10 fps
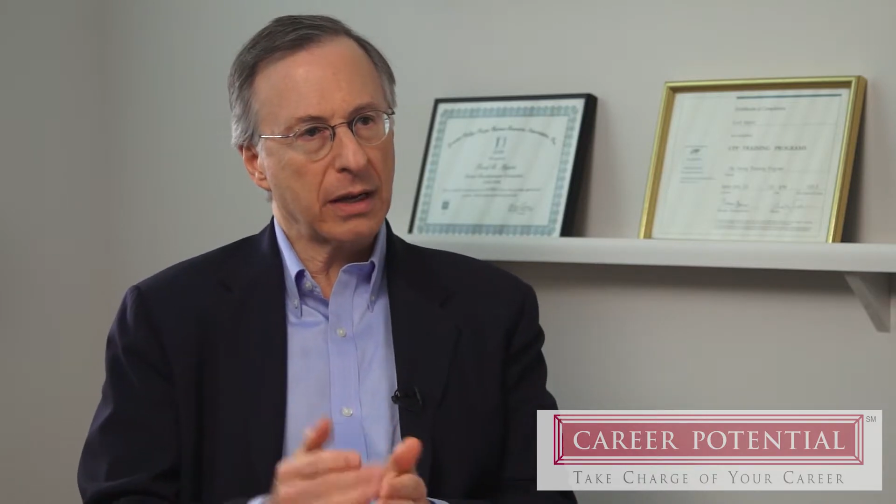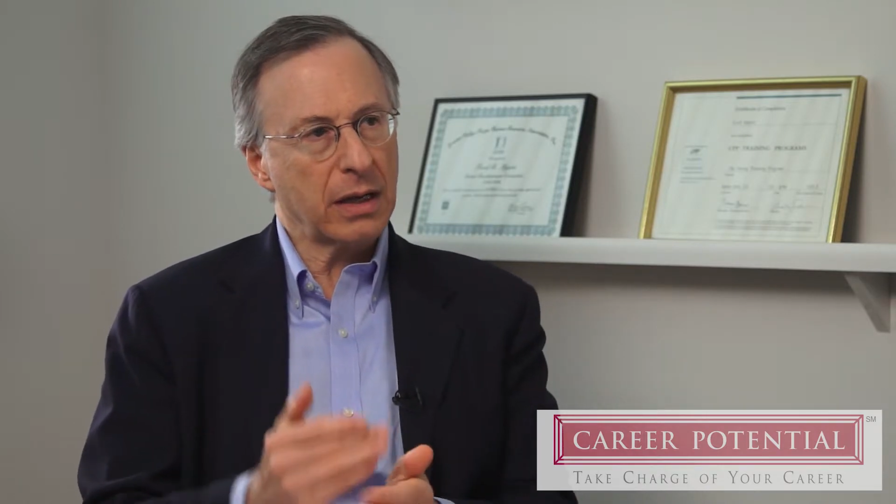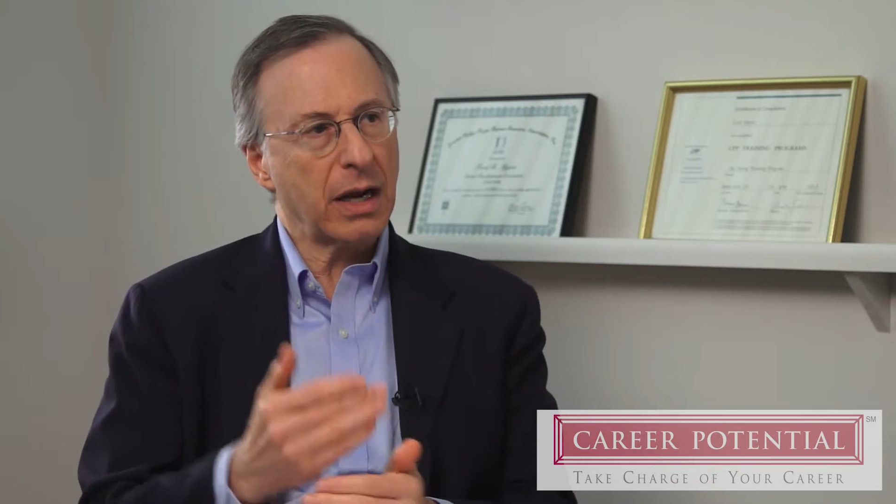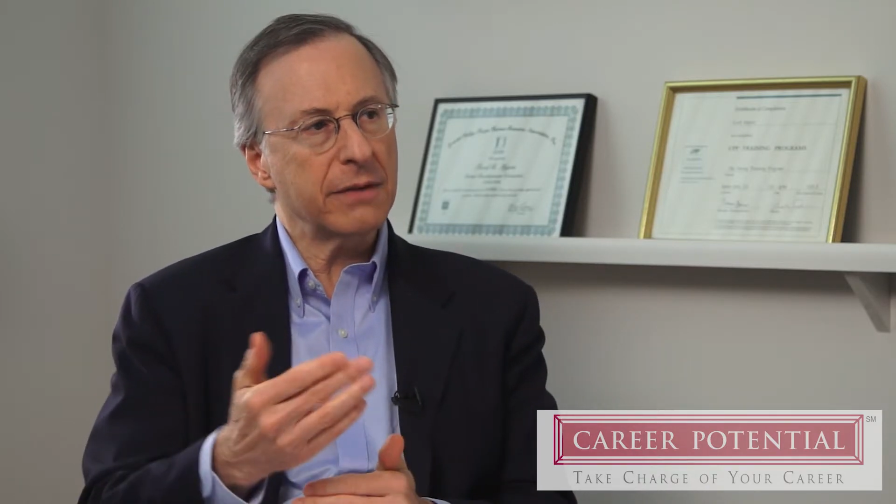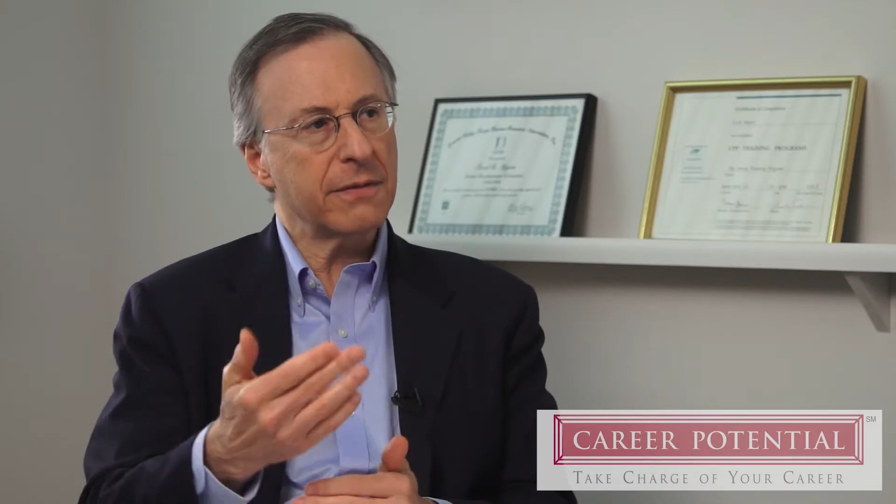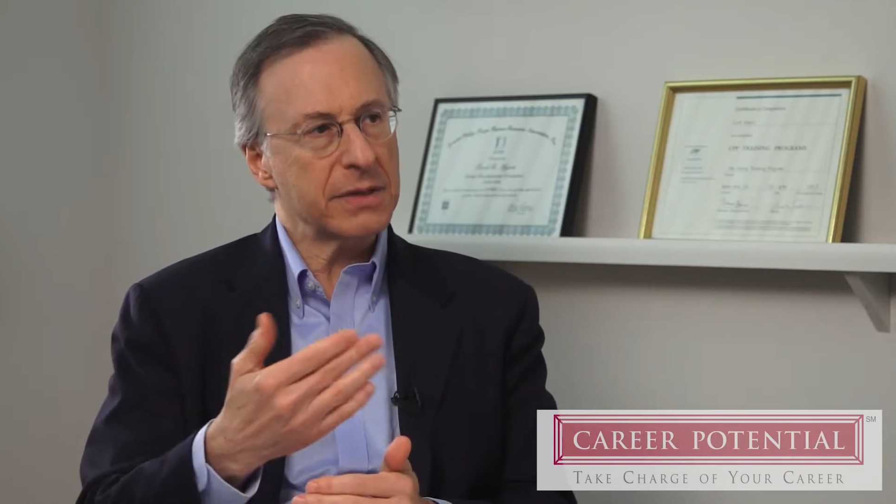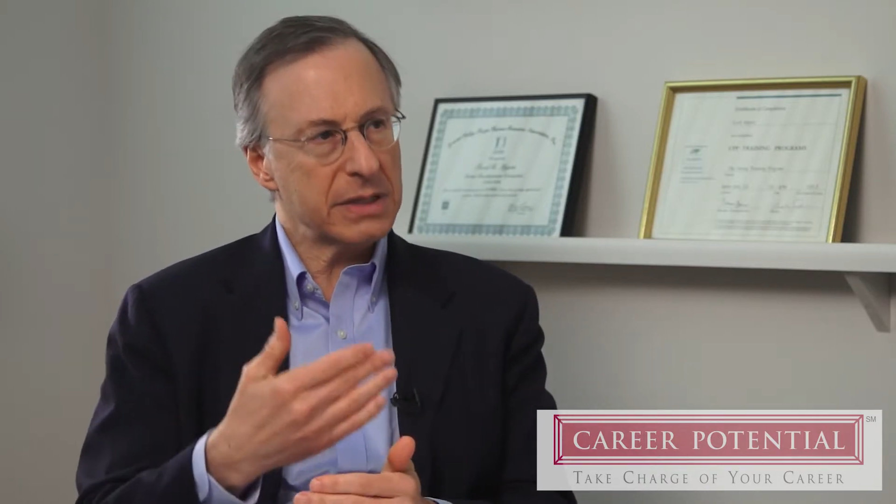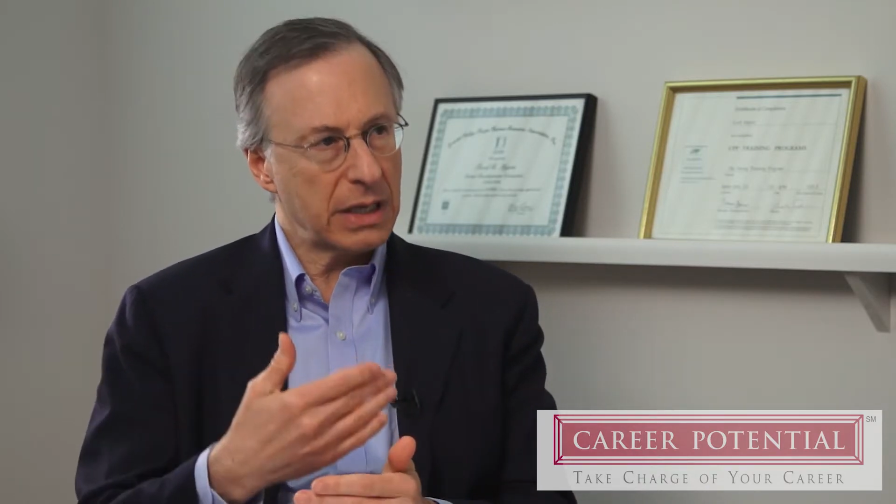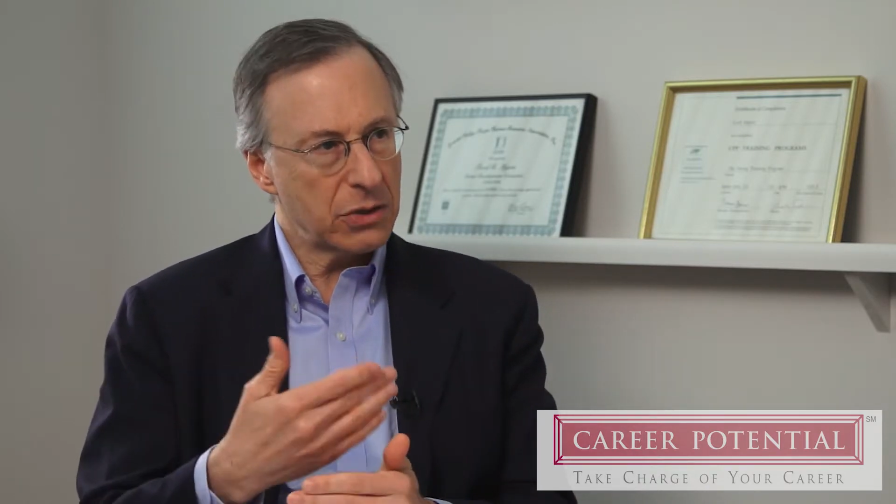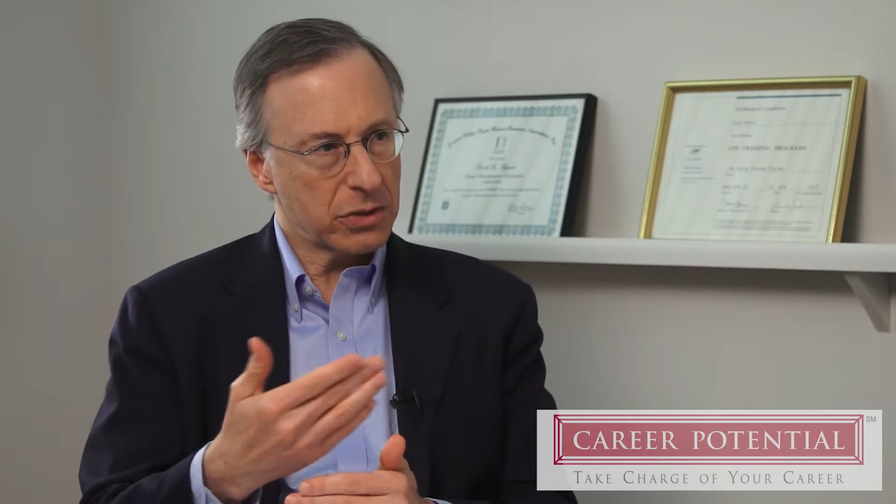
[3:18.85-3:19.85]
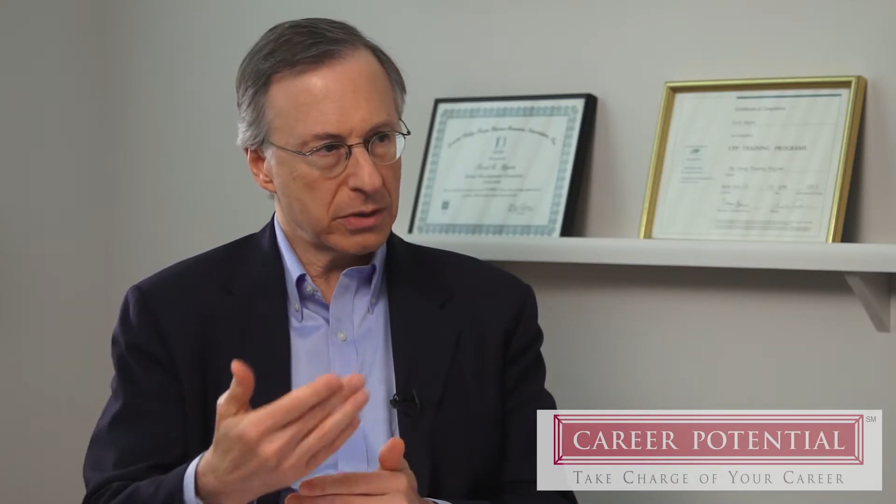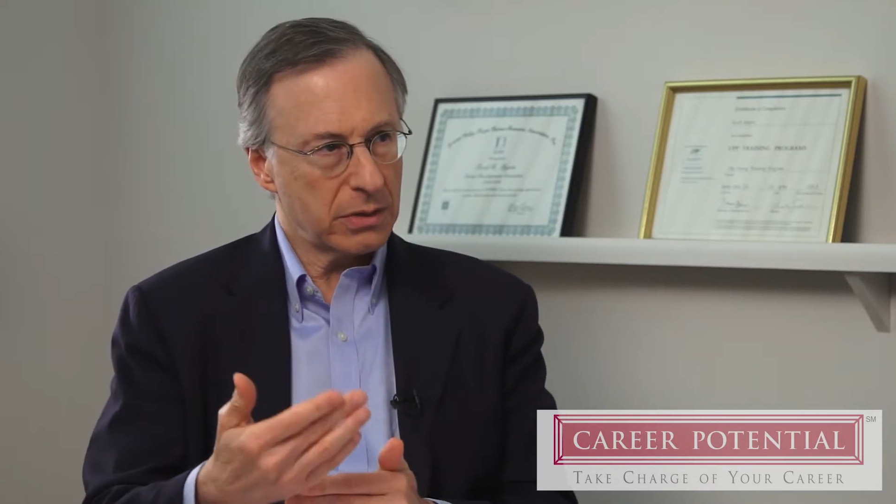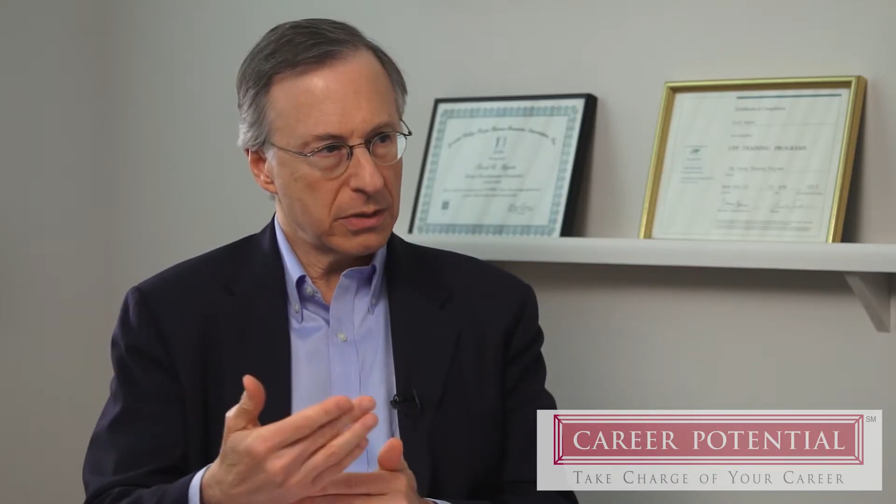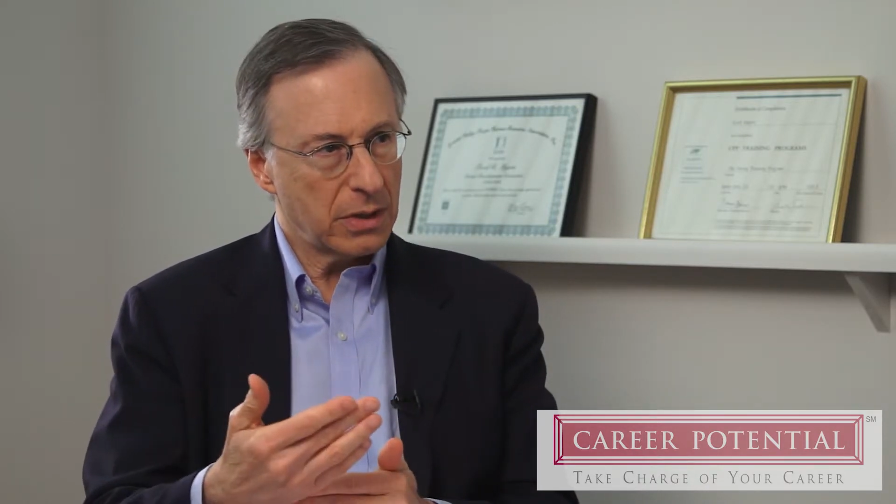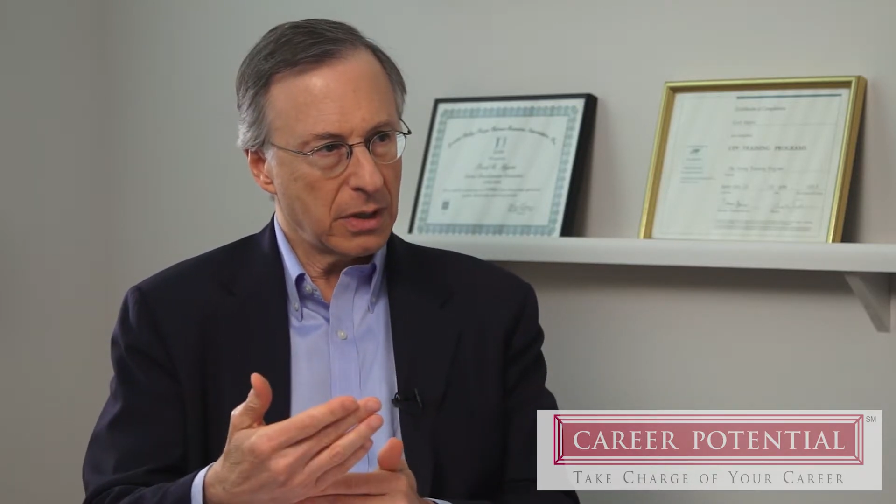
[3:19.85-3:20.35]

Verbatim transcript: conversation.